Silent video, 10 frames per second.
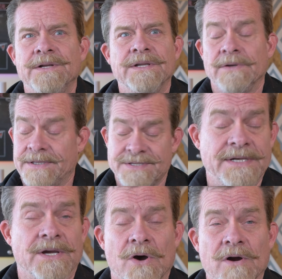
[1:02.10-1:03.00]
couldn't do. I
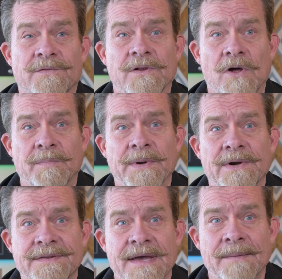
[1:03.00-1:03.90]
sit in a car for a long
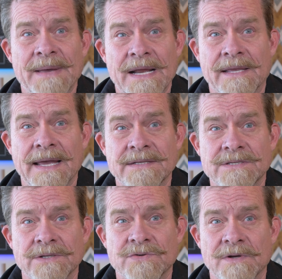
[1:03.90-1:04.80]
period of time. I had to
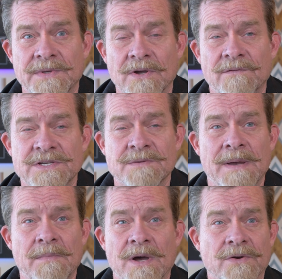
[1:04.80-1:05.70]
cancel a trip to go visit
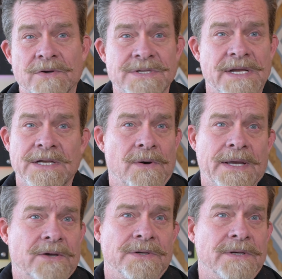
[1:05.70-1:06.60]
my mother because I knew
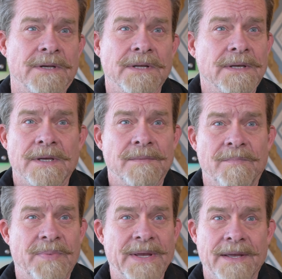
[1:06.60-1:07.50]
I couldn't
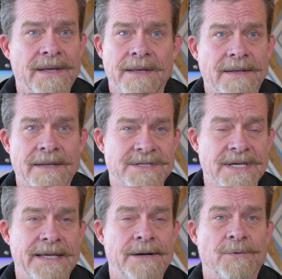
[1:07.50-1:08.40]
be
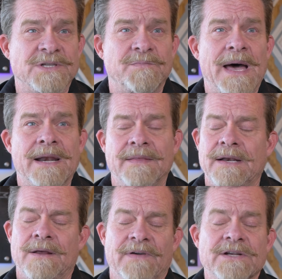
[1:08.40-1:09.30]
sitting in one spot. And
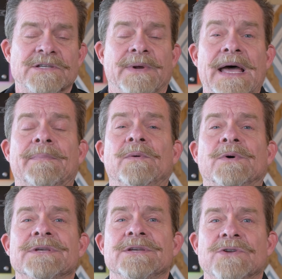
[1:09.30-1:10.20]
then eventually what happened
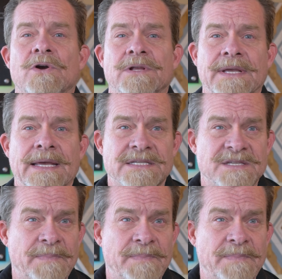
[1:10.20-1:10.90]
was I started to get